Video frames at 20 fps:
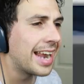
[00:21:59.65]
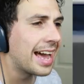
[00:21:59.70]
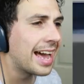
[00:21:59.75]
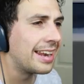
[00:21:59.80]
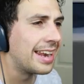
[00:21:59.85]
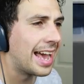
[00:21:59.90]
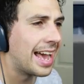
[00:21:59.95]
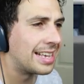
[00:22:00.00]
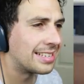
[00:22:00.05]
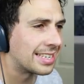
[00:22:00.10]

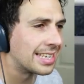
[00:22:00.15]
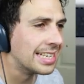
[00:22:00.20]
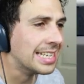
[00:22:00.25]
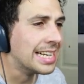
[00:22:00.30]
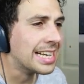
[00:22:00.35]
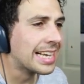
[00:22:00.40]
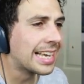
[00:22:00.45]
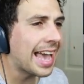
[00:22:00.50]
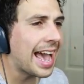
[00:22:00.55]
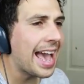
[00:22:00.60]
Hernandez.
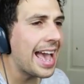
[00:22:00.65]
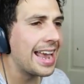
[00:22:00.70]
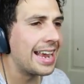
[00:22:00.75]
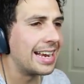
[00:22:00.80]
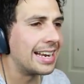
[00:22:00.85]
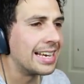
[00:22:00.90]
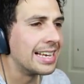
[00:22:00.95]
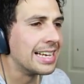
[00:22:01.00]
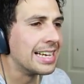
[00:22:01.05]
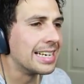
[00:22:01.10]

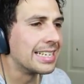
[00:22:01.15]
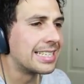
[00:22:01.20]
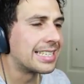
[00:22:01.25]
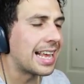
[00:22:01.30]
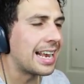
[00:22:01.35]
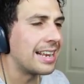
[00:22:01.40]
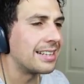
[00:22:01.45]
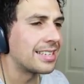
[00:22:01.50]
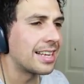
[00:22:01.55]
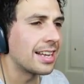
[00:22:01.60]
Kane
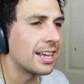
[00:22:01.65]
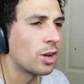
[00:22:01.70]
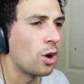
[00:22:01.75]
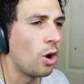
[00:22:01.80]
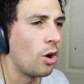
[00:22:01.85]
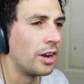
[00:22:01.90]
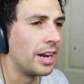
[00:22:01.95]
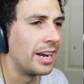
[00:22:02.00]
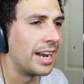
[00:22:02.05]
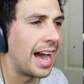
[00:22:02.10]
sent into the
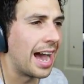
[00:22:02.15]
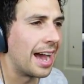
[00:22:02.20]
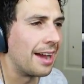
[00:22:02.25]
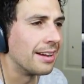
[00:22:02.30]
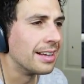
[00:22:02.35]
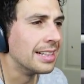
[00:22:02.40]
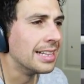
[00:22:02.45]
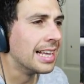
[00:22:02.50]
corner now.